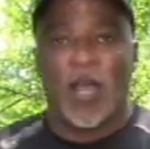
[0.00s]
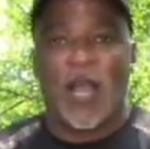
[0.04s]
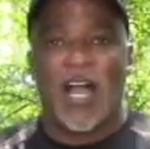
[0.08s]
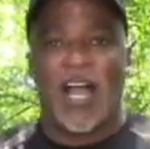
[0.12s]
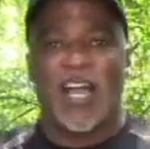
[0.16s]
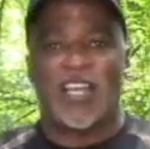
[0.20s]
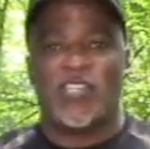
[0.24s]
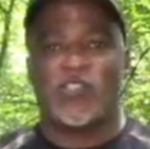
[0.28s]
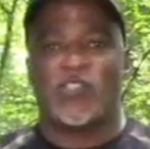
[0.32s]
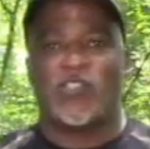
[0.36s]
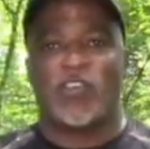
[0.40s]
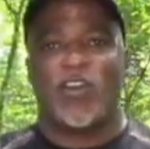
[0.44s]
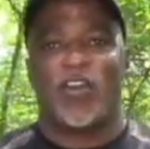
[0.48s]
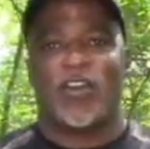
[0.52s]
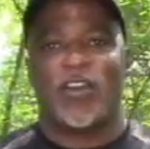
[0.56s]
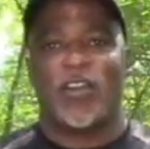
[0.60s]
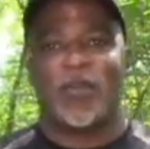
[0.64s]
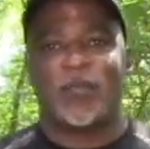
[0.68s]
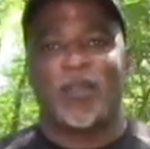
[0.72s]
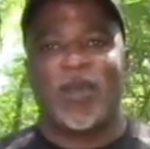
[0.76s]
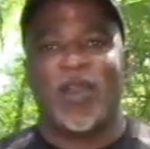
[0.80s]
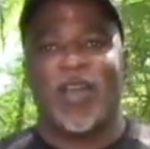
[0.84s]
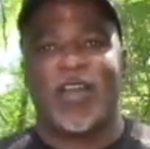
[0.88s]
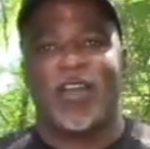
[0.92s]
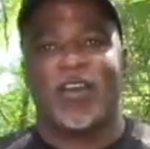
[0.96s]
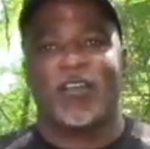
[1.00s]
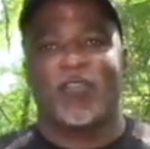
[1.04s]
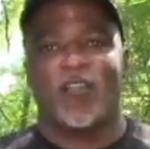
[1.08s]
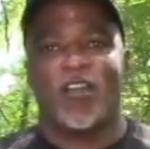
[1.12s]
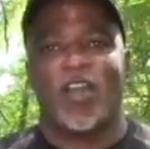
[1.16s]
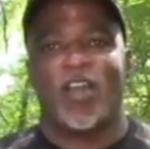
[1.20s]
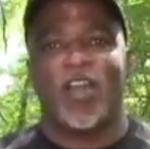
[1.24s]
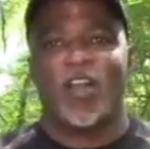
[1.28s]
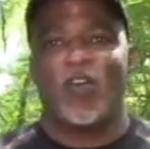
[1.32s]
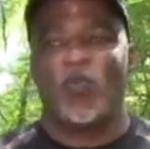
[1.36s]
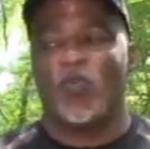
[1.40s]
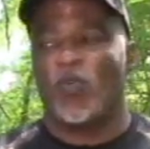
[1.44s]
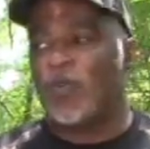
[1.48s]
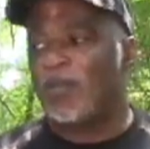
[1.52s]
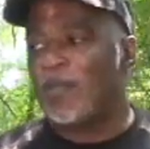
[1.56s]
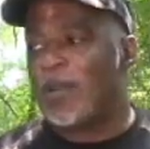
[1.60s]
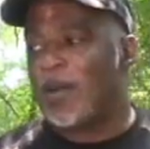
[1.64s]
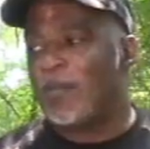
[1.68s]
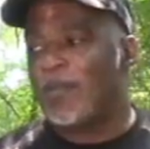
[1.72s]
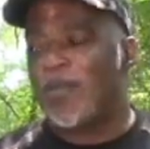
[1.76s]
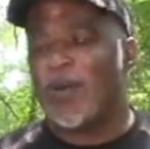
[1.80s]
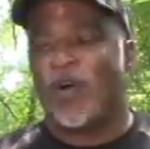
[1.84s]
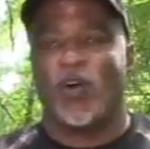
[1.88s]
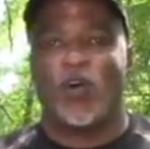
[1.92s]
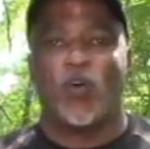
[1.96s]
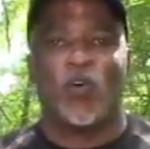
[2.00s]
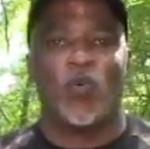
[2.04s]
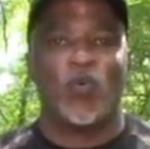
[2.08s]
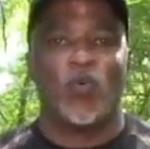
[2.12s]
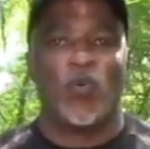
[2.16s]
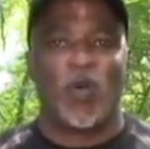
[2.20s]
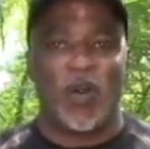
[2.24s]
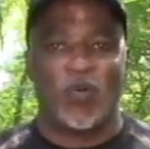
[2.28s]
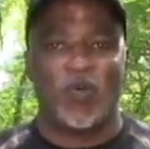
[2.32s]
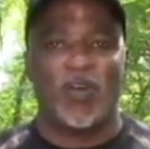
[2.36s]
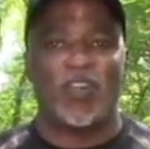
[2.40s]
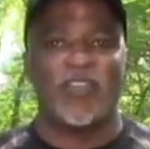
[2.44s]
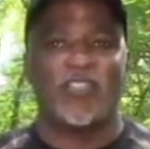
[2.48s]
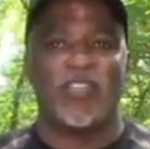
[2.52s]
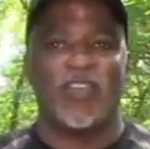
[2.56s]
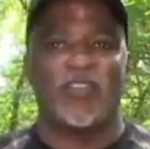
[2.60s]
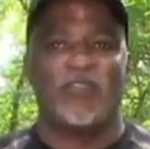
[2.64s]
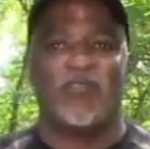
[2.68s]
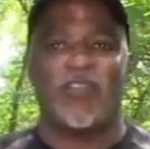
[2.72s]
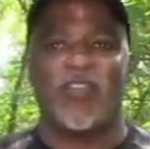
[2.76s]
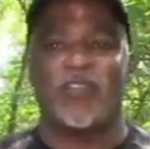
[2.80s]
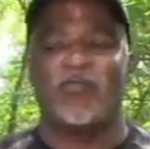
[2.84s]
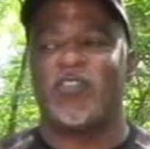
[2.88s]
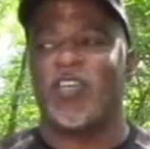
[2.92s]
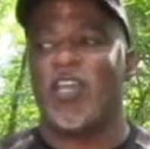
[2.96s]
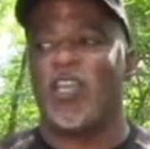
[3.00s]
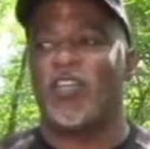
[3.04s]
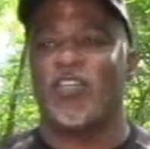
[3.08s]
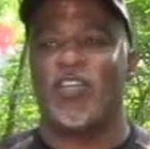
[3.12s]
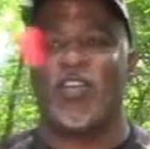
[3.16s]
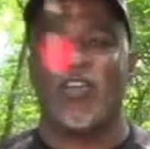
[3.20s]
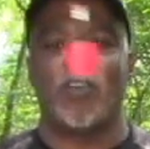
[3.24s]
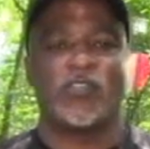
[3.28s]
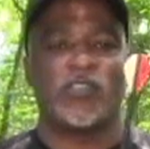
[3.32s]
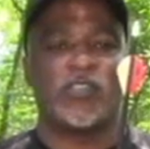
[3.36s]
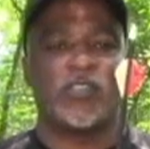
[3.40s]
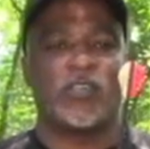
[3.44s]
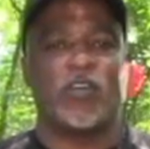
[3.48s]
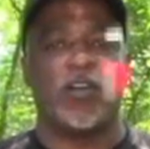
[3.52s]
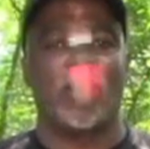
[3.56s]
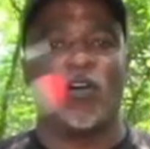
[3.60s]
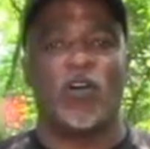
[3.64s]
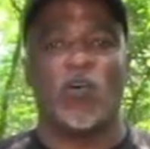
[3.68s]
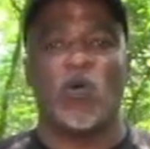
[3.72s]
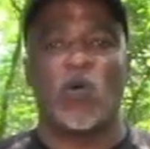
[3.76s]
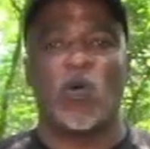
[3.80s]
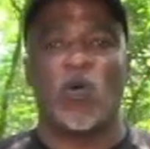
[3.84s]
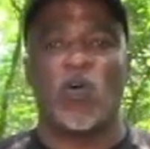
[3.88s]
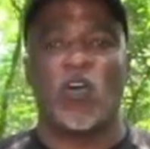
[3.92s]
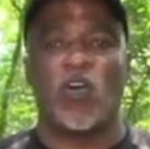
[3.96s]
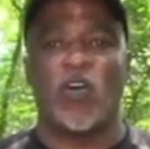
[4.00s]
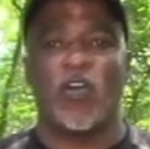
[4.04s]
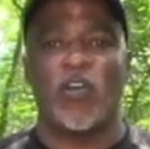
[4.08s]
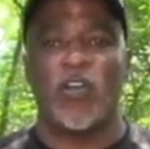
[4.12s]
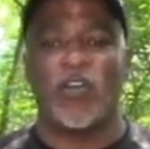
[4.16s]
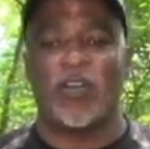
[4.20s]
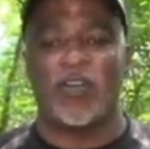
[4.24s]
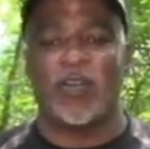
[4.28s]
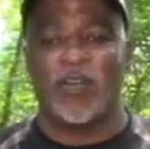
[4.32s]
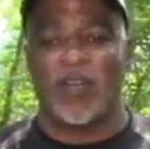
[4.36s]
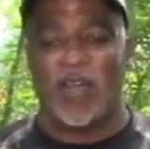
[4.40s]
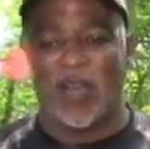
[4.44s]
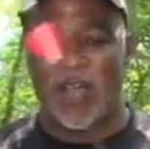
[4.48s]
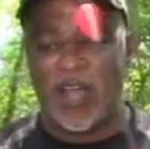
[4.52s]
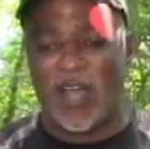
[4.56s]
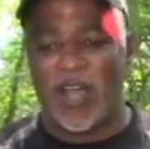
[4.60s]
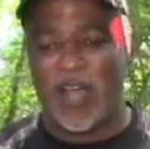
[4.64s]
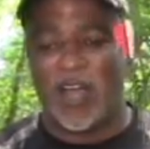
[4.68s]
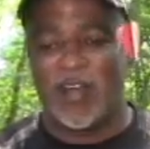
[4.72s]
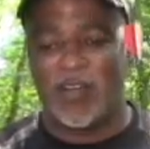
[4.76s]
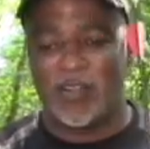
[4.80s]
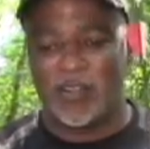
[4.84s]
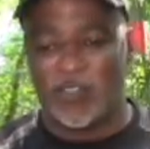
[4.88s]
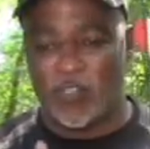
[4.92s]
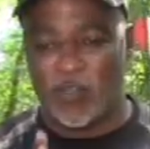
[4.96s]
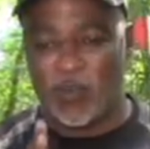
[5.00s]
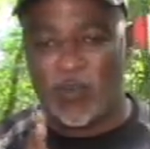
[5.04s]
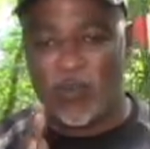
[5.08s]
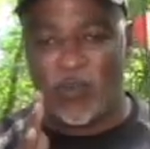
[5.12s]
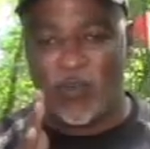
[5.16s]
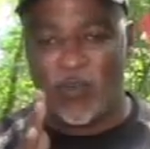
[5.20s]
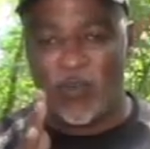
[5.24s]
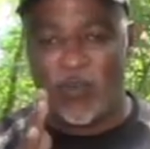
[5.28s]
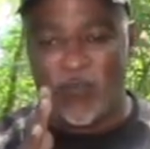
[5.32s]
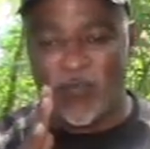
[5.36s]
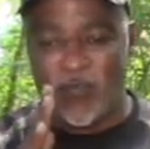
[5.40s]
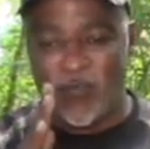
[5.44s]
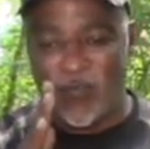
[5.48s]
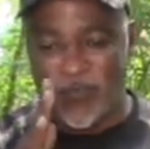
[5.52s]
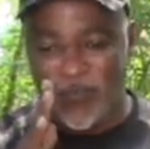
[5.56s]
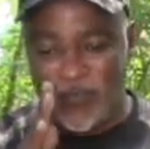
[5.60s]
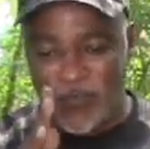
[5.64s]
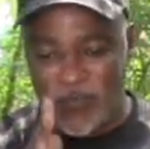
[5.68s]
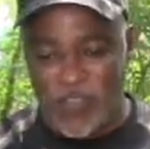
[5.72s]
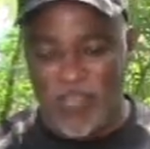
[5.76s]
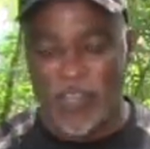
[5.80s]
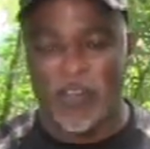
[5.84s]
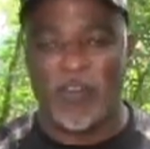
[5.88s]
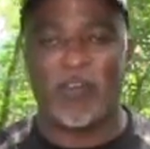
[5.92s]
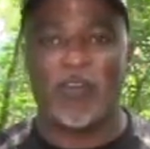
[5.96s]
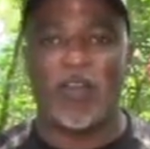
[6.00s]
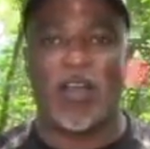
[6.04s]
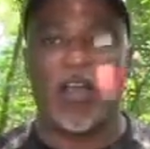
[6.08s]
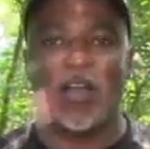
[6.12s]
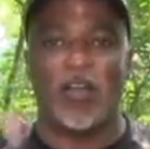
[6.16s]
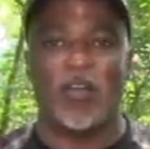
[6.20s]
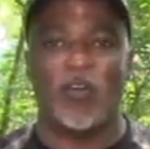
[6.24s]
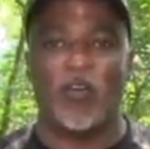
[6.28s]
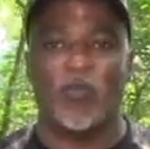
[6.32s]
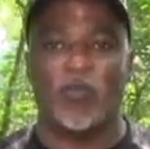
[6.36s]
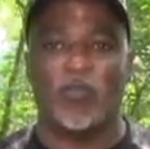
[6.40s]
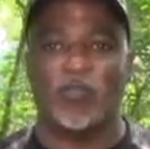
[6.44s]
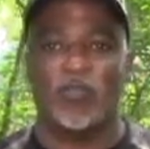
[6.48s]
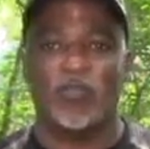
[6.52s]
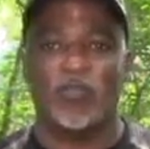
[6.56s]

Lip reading: I started playing around with my bow, I want to say 15 years ago, on how to figure out